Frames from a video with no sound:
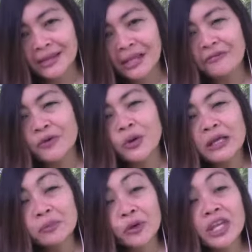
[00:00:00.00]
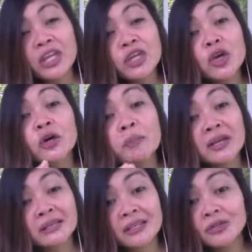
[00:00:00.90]
If you can bring your
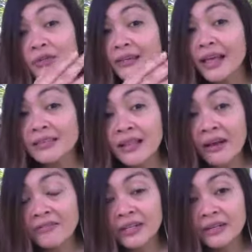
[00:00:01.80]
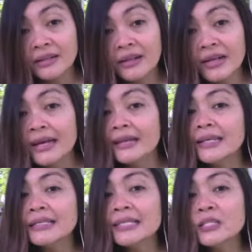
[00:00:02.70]
business to the next level,
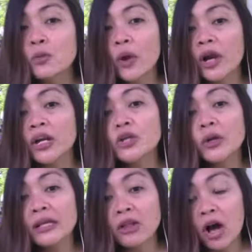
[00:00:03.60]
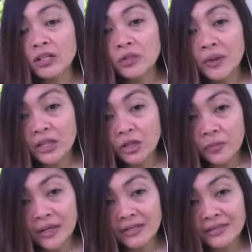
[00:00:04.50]
this is where you can automate your
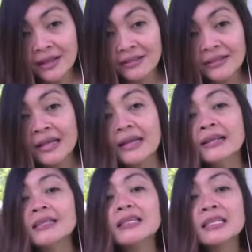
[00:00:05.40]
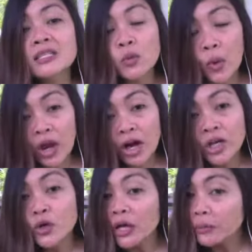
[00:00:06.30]
business. This is where
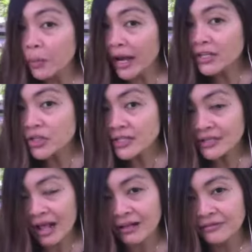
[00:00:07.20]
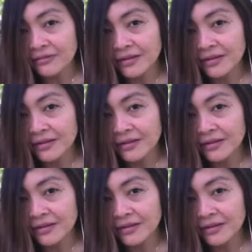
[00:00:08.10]
you can run yourself